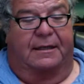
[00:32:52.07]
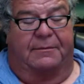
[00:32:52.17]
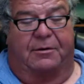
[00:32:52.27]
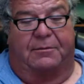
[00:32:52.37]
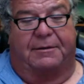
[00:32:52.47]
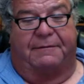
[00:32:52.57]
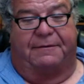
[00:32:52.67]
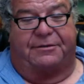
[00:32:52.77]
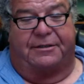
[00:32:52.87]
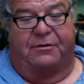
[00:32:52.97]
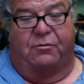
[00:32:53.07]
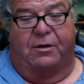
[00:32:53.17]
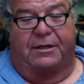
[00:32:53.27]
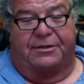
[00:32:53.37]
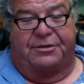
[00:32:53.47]
I'm normally fishing a
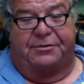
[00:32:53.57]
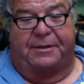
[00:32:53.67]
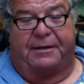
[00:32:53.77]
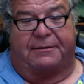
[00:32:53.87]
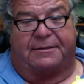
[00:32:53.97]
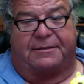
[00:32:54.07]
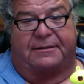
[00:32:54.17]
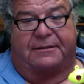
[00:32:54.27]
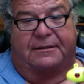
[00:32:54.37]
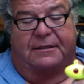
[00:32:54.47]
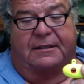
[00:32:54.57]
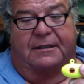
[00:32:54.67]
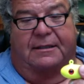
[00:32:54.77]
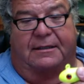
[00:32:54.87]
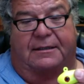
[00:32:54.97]
1 or 2 ounce
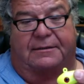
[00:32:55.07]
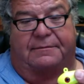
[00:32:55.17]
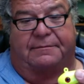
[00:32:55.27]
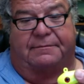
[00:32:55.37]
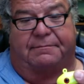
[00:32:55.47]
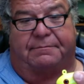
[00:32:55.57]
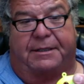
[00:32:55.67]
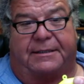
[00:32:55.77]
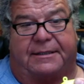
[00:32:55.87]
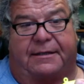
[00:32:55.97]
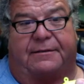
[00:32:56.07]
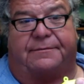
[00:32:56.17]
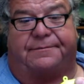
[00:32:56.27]
bucktail.